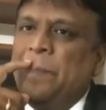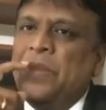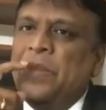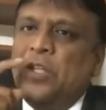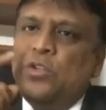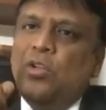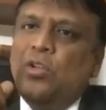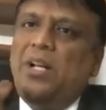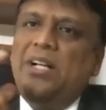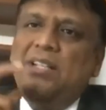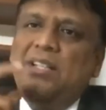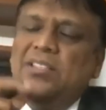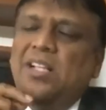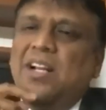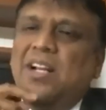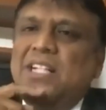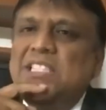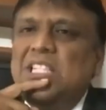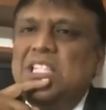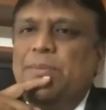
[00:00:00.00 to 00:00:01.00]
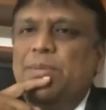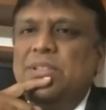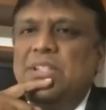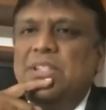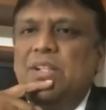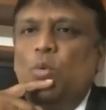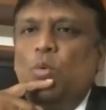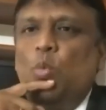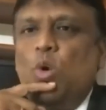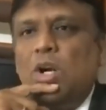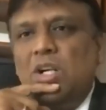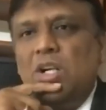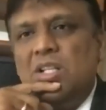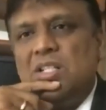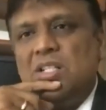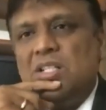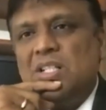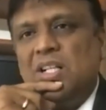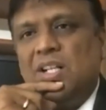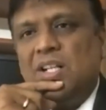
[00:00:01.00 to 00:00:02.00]
so let us say Rajendra Prasad
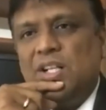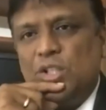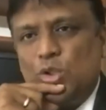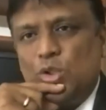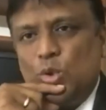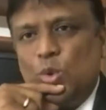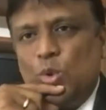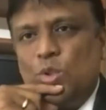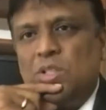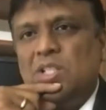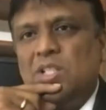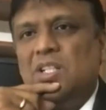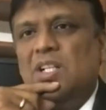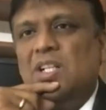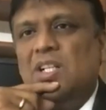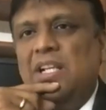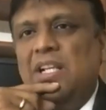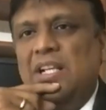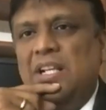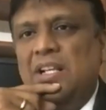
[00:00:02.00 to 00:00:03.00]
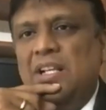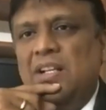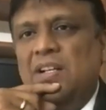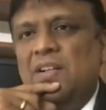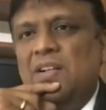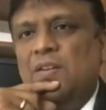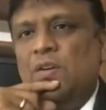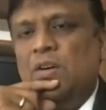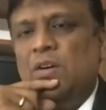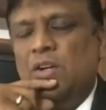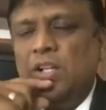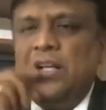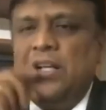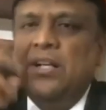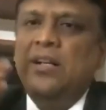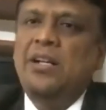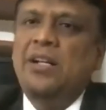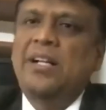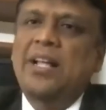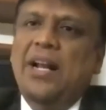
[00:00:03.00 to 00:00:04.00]
wants a resource uh, uh in
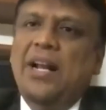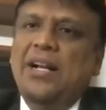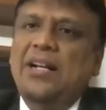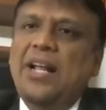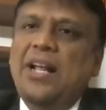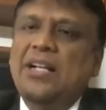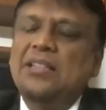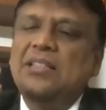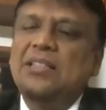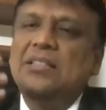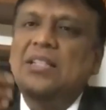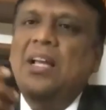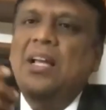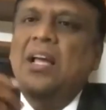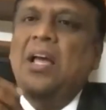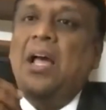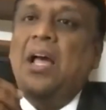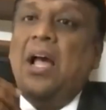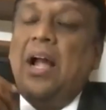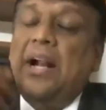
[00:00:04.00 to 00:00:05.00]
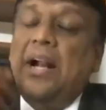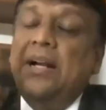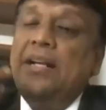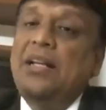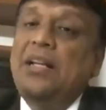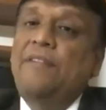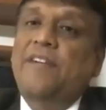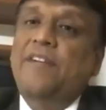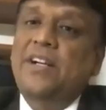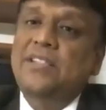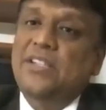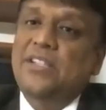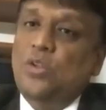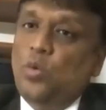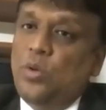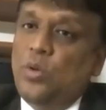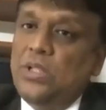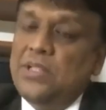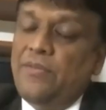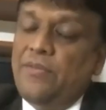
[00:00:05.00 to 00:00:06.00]
indirect taxes and he finds a
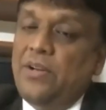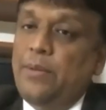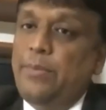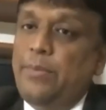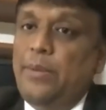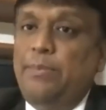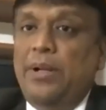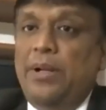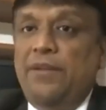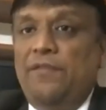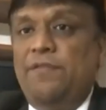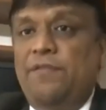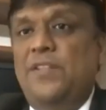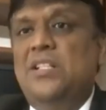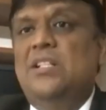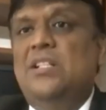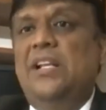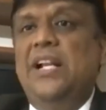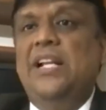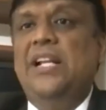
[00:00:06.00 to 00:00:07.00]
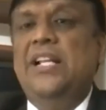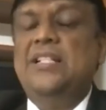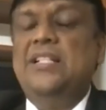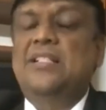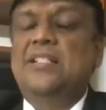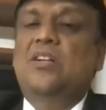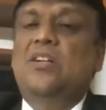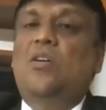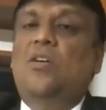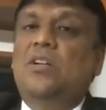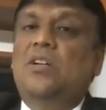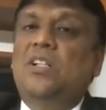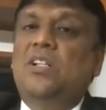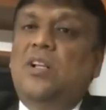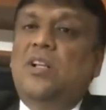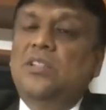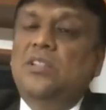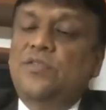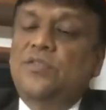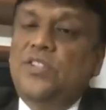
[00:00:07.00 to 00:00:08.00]
known is available. But if this lady has got the
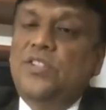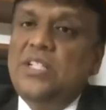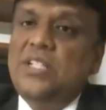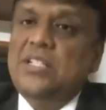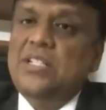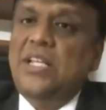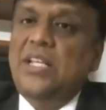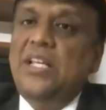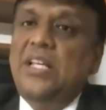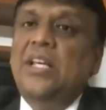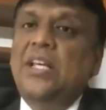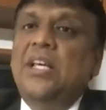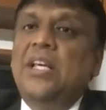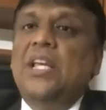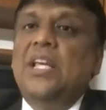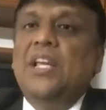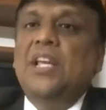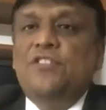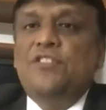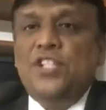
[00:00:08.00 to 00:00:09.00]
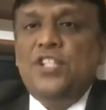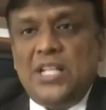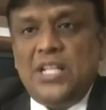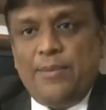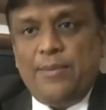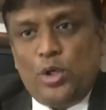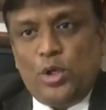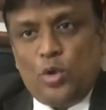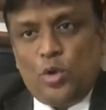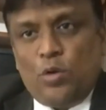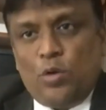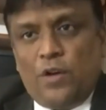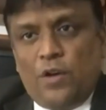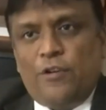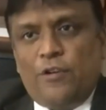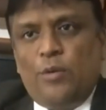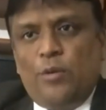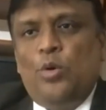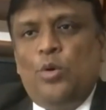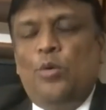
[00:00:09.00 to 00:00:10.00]
knowledge of GST, if she's able to
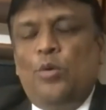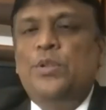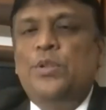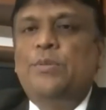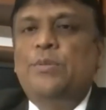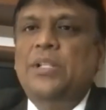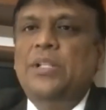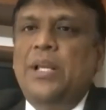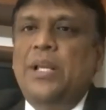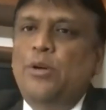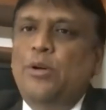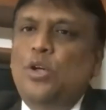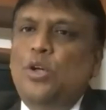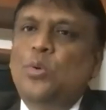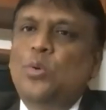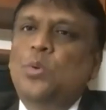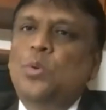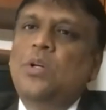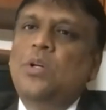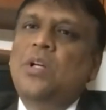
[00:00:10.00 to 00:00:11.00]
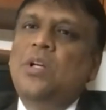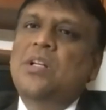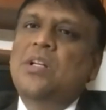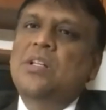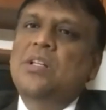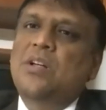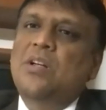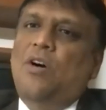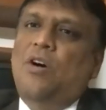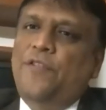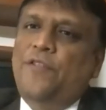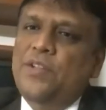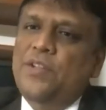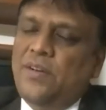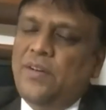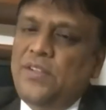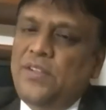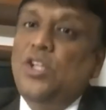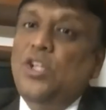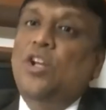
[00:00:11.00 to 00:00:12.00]
work from home, she's able to offer
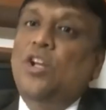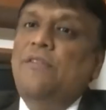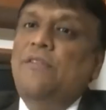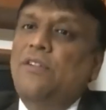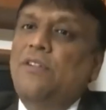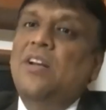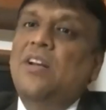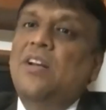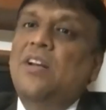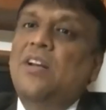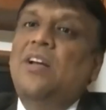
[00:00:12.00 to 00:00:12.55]
service or even